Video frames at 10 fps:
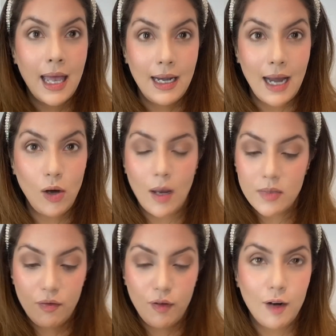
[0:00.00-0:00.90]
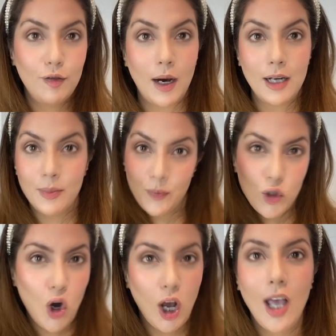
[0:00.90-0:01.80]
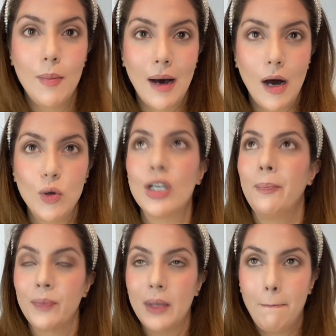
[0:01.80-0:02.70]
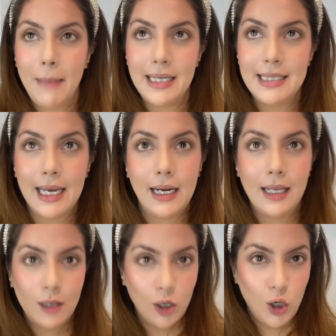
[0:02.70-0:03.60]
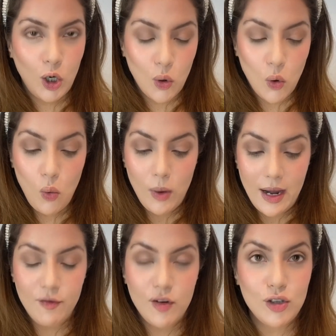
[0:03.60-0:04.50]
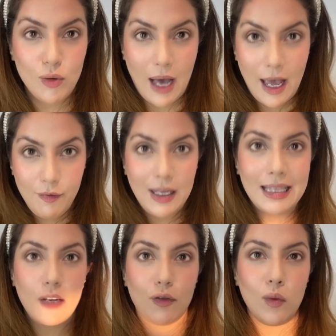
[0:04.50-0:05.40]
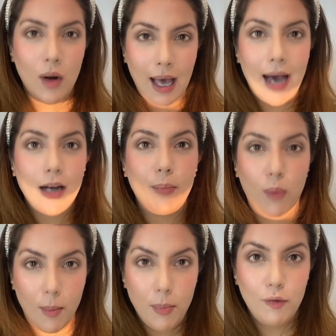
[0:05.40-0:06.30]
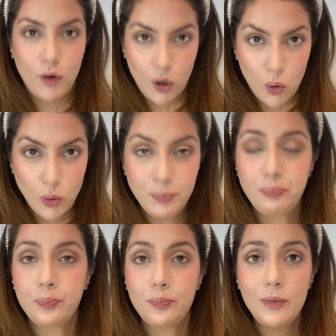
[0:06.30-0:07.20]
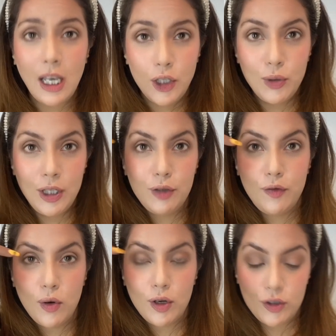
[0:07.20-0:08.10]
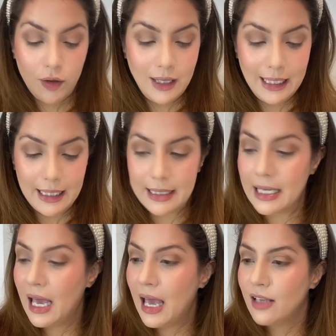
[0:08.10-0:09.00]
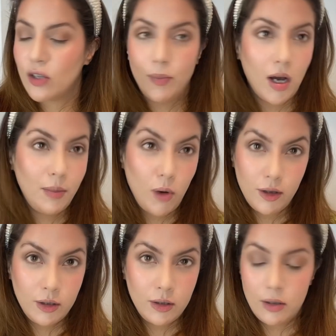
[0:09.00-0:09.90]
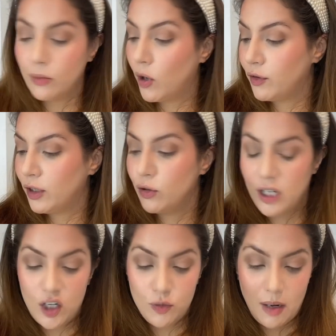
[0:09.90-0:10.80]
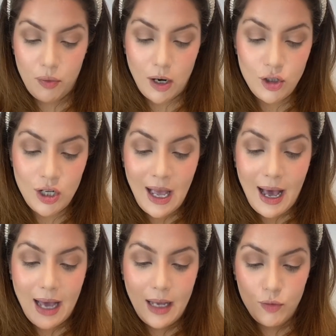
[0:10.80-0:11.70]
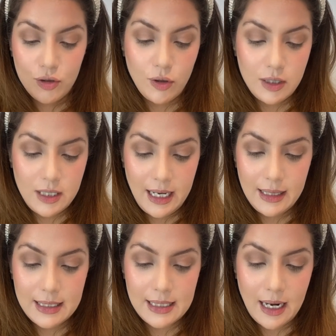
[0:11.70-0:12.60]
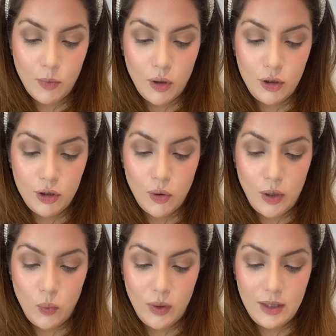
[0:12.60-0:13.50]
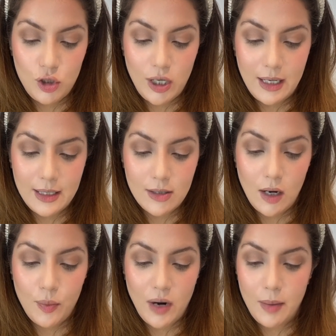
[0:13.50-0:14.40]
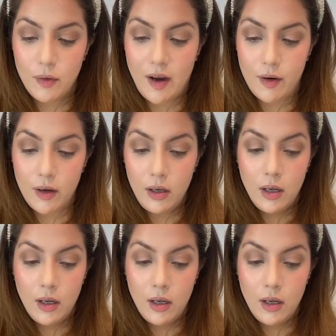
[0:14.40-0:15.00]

Now comes the fun part, talking about maintaining the glow wherever. So I feel that if you want to add a pop of glow, you need to focus on the lids. So I'm not bothering to change my brush. I am just going to take this and I'm going to go in with this shade. It's called Primavera.